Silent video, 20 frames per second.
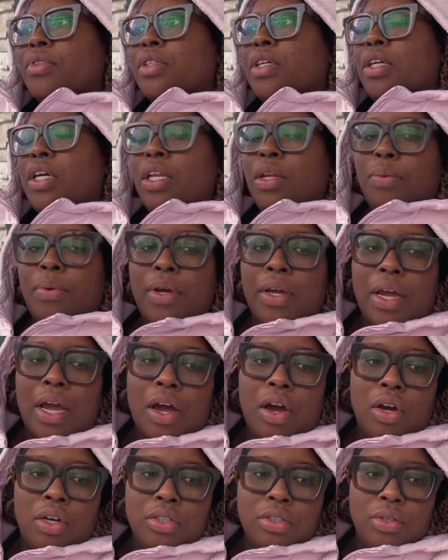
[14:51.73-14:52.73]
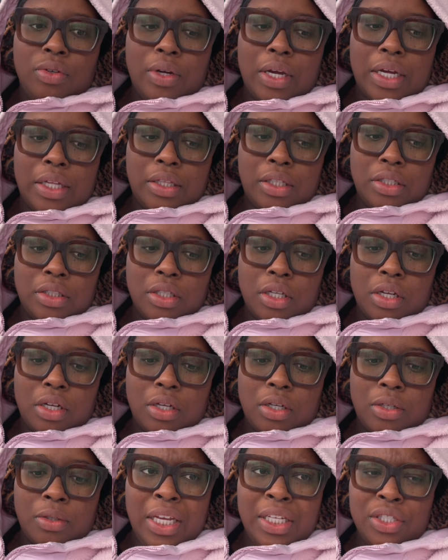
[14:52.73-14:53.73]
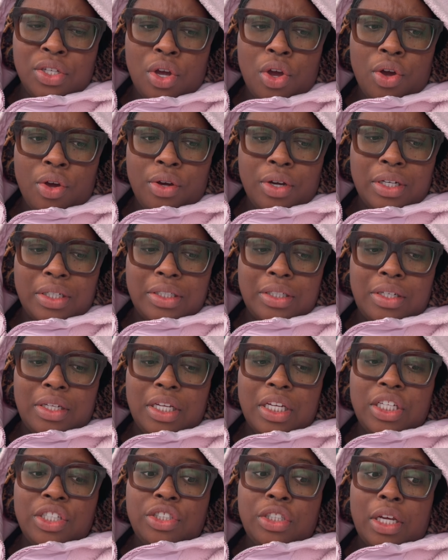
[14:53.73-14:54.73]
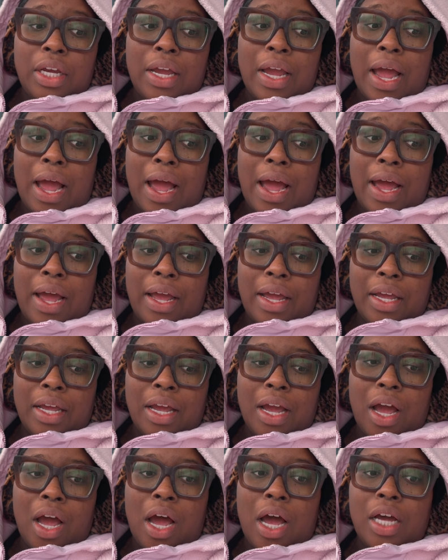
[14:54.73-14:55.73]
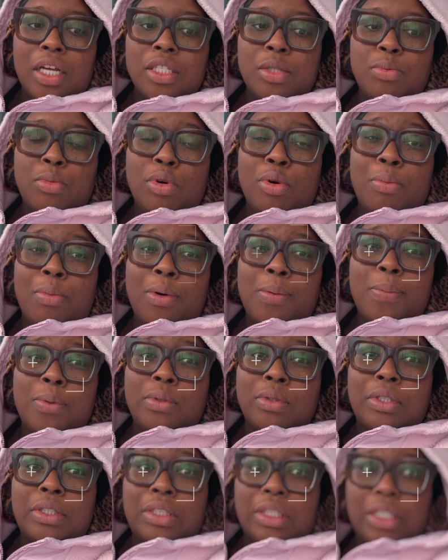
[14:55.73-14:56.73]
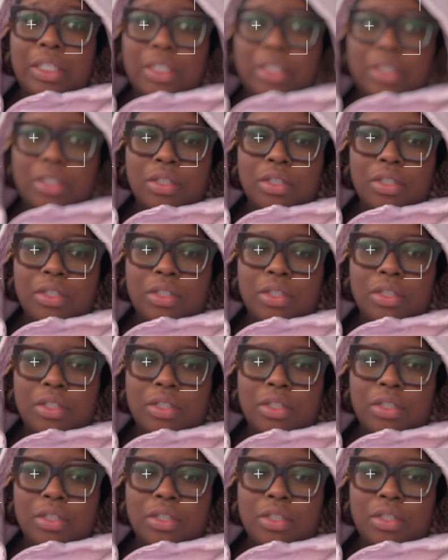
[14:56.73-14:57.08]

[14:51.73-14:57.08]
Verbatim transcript: anyway i also got this um it's called a dji osmo mobile 6